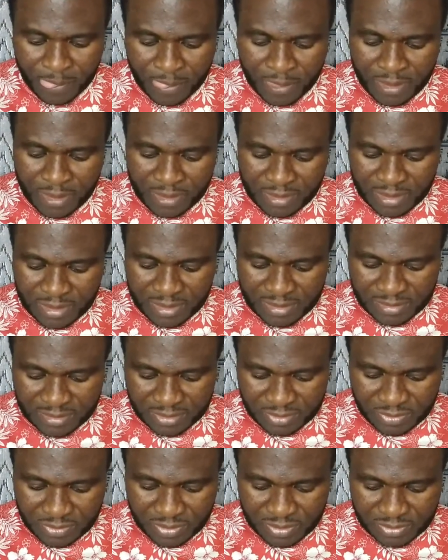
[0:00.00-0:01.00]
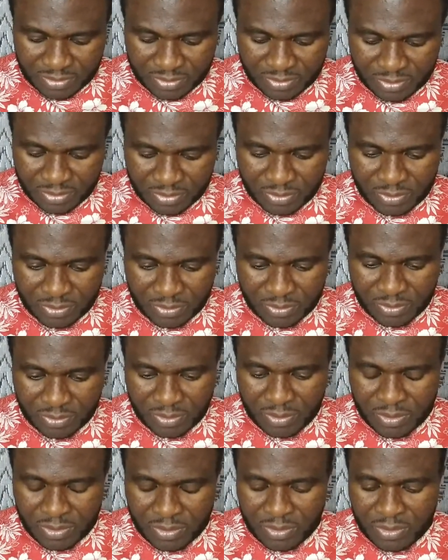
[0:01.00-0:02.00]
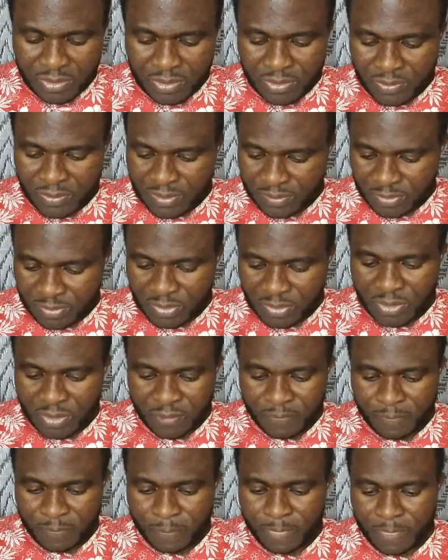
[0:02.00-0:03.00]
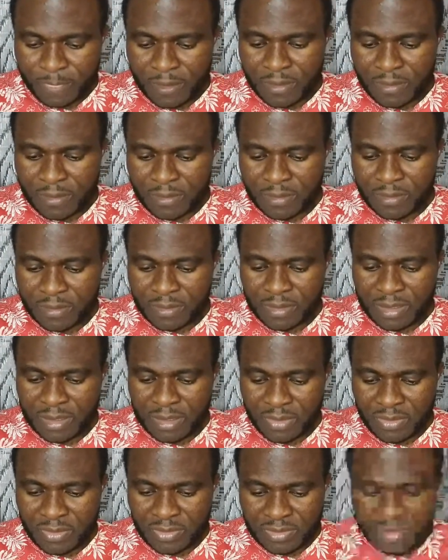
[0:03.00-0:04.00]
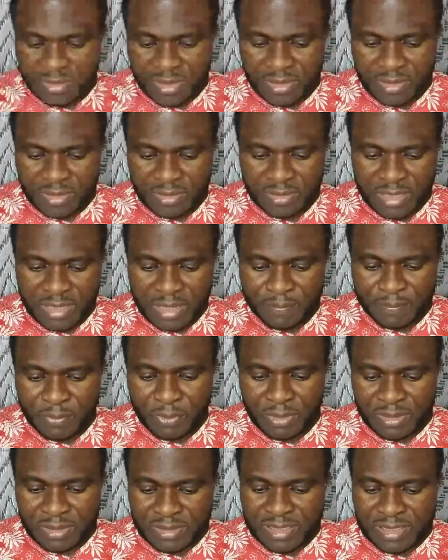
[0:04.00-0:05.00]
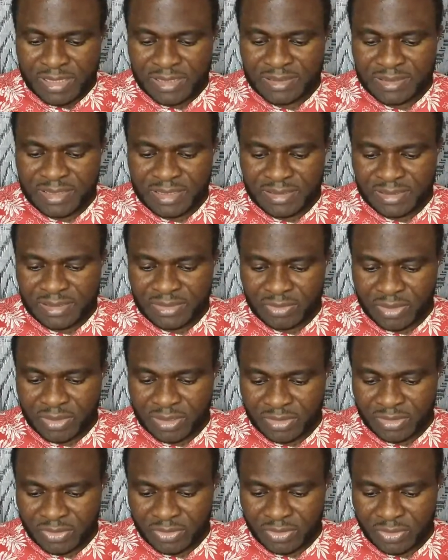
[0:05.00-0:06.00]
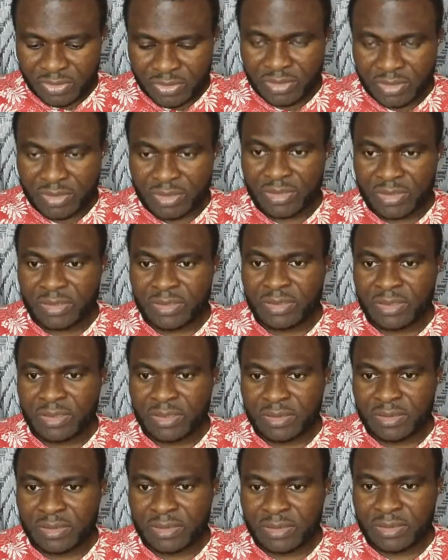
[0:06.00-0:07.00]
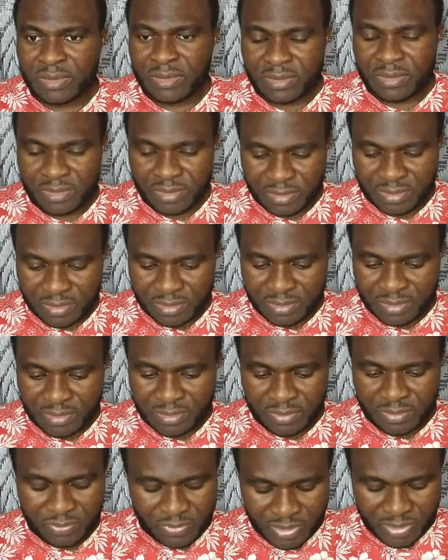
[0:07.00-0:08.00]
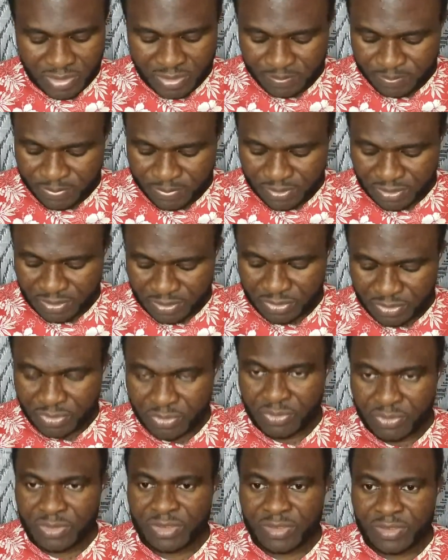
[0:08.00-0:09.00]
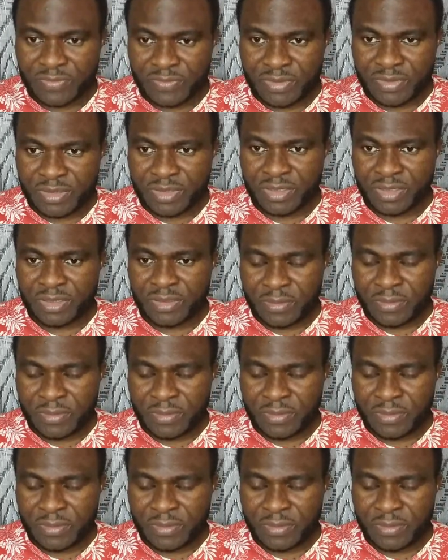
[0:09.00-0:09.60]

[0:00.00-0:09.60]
L'assicurazione, no, okay. Like I was saying, la polizza di assicurazione, we are in page 273.